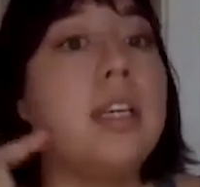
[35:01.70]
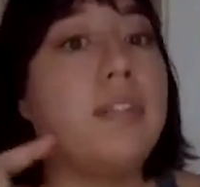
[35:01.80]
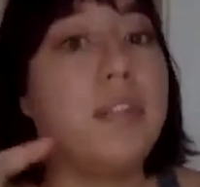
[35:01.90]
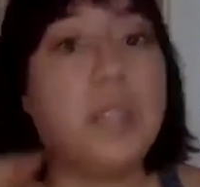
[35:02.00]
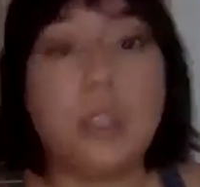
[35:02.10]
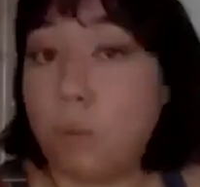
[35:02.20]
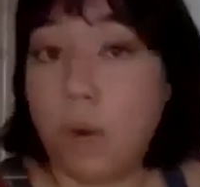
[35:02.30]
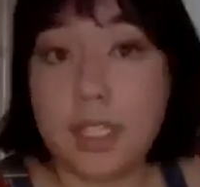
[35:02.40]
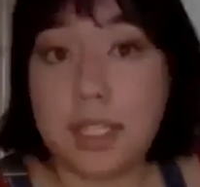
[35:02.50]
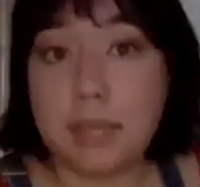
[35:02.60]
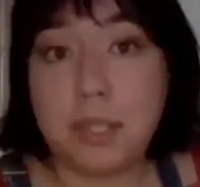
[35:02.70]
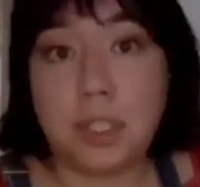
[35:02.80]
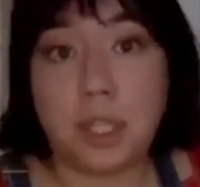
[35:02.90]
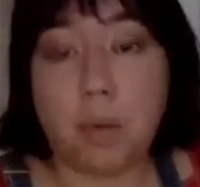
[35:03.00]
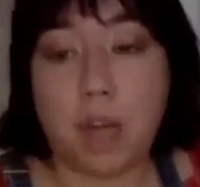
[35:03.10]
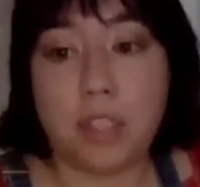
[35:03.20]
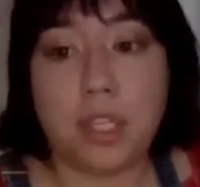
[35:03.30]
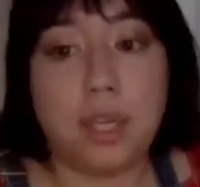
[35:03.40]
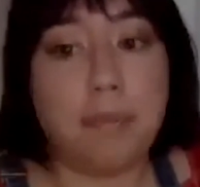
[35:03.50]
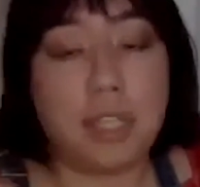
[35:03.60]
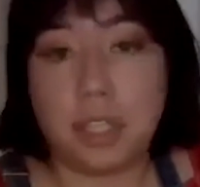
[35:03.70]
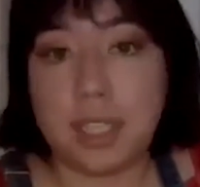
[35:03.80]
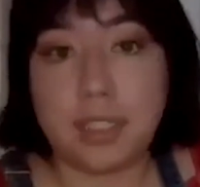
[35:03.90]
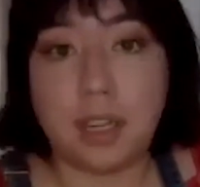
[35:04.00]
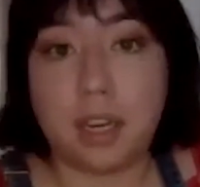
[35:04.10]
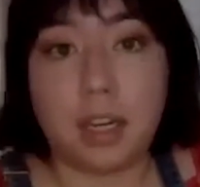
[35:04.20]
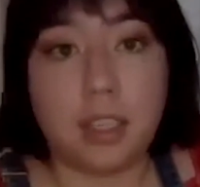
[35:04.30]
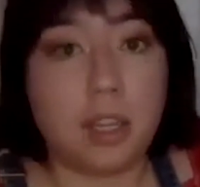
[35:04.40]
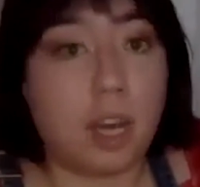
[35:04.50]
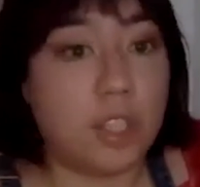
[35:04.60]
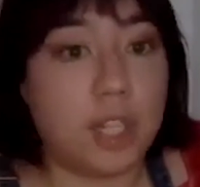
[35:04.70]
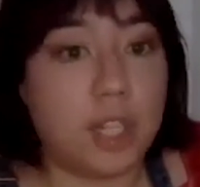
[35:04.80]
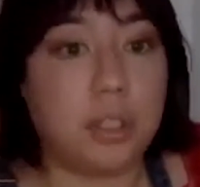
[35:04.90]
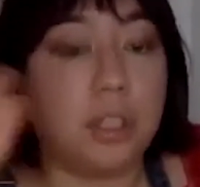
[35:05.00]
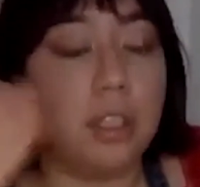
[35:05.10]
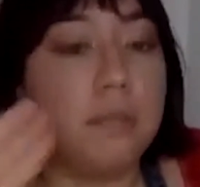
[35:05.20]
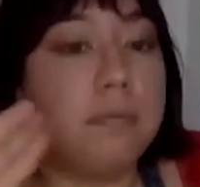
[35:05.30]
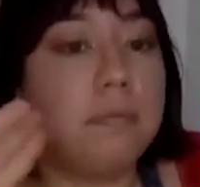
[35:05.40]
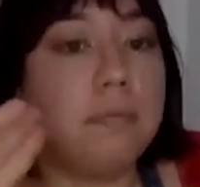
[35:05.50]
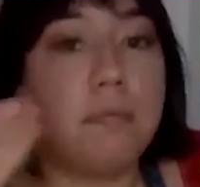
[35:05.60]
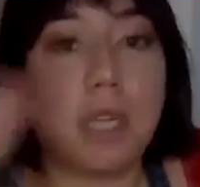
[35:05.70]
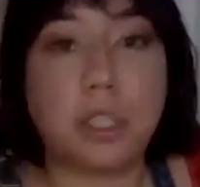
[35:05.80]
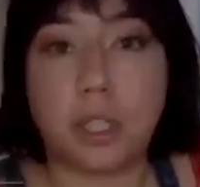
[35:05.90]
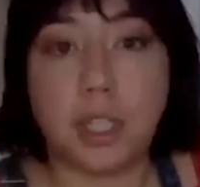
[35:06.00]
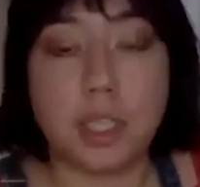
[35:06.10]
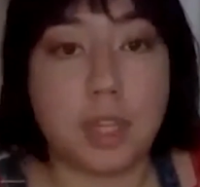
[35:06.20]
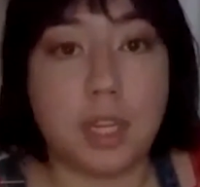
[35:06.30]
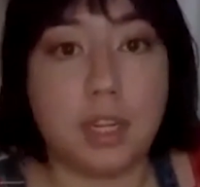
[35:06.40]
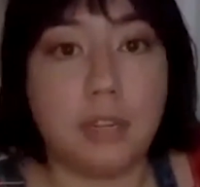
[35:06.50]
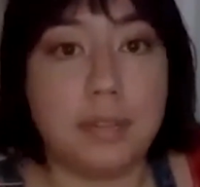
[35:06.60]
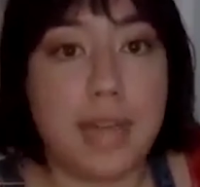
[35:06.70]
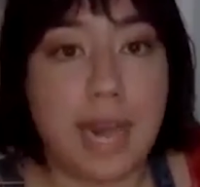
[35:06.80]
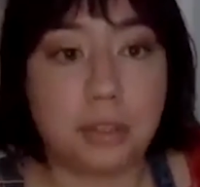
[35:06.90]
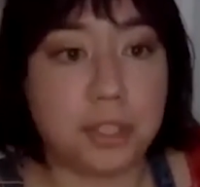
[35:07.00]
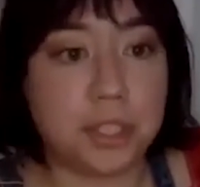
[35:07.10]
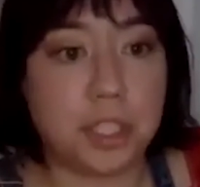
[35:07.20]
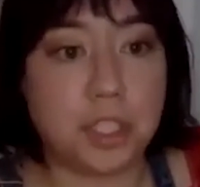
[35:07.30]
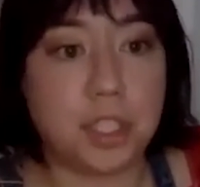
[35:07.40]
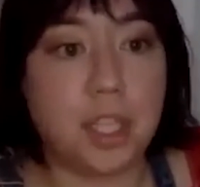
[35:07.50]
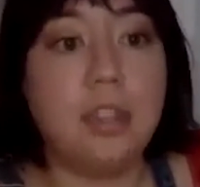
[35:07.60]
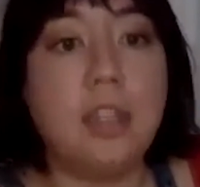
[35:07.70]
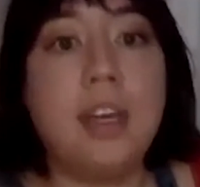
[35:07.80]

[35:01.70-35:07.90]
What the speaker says: If you wanted to machine wash it, make sure it's on gentle, make sure it's with a natural detergent.